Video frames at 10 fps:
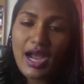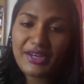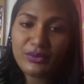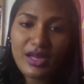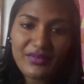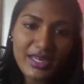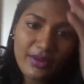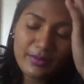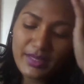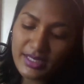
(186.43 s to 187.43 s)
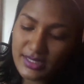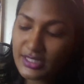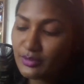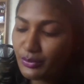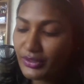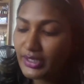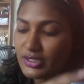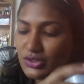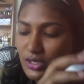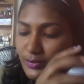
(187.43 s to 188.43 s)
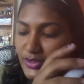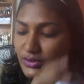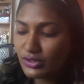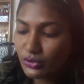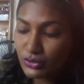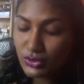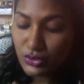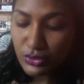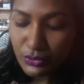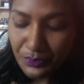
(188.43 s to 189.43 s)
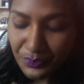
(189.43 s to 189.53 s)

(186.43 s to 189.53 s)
I don't have it here with me because it did break, so I'll be using those two.